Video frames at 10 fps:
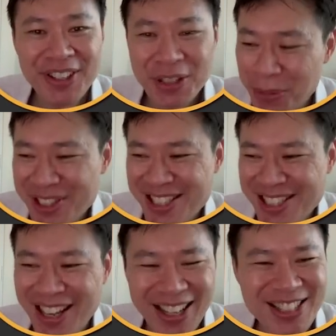You would see
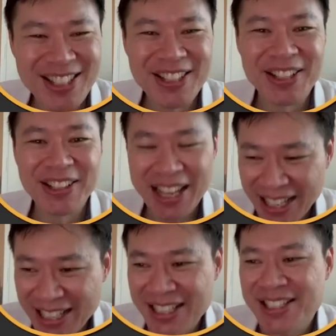that actually the
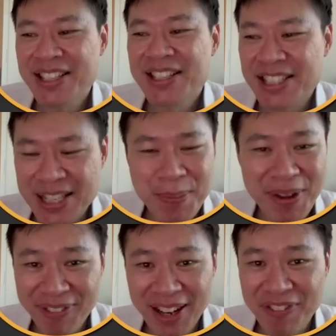ladies'
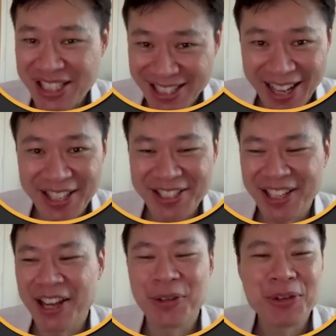CPF Life is less.
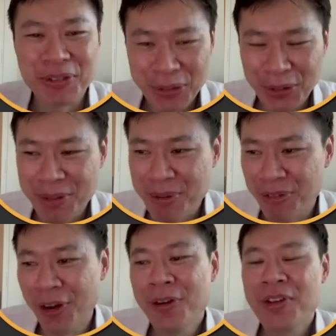I don't know if you've known it
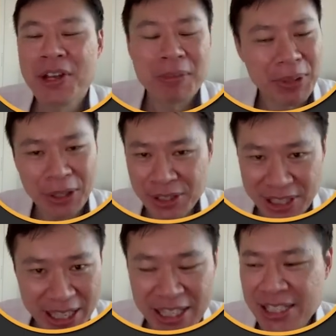before, because
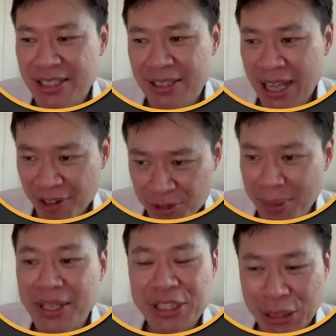ladies'
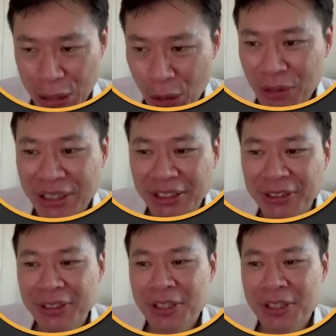lifespan is longer.